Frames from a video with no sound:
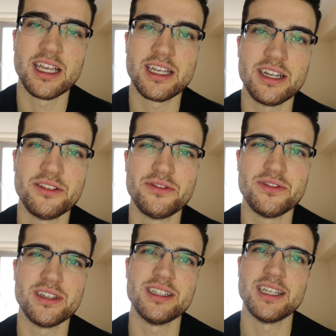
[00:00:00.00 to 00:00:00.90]
a kind of
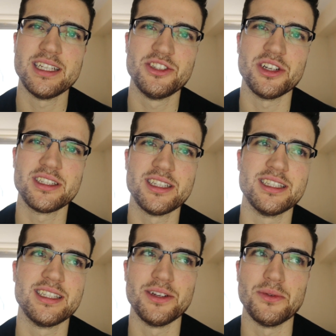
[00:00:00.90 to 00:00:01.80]

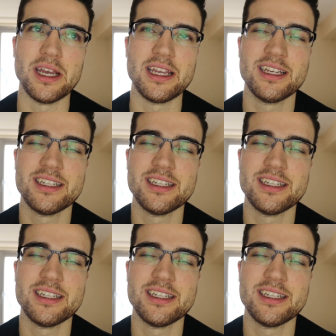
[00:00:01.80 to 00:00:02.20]
injustice in a way